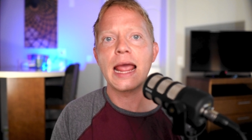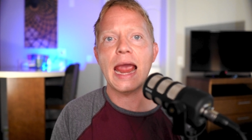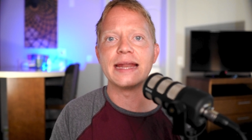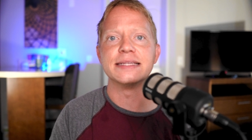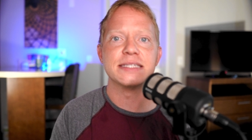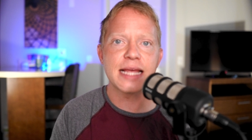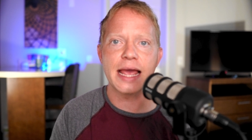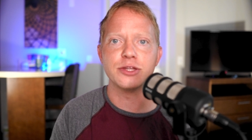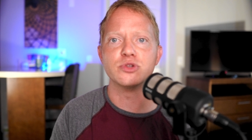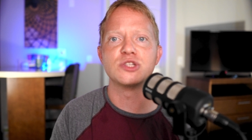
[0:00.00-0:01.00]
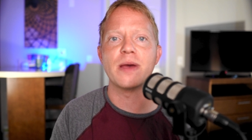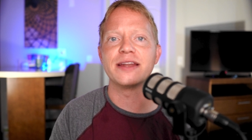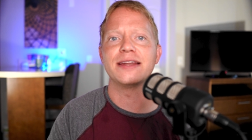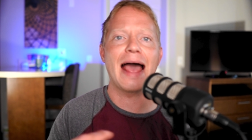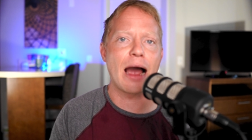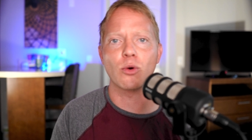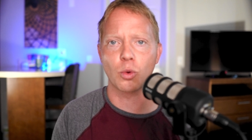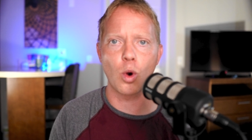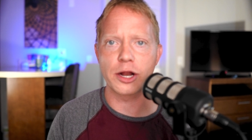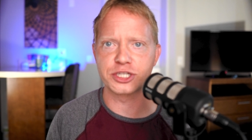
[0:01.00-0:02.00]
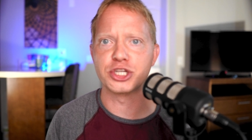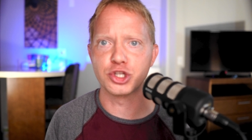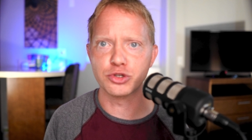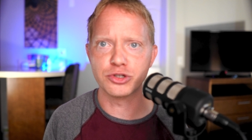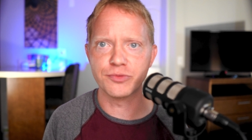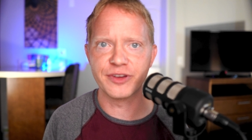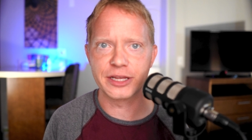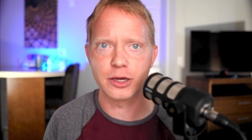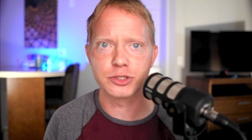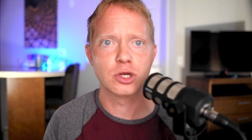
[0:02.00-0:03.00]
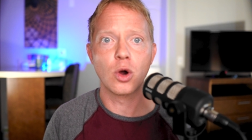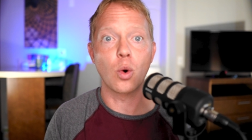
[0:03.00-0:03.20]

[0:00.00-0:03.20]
and instead you spend an hour watching YouTube videos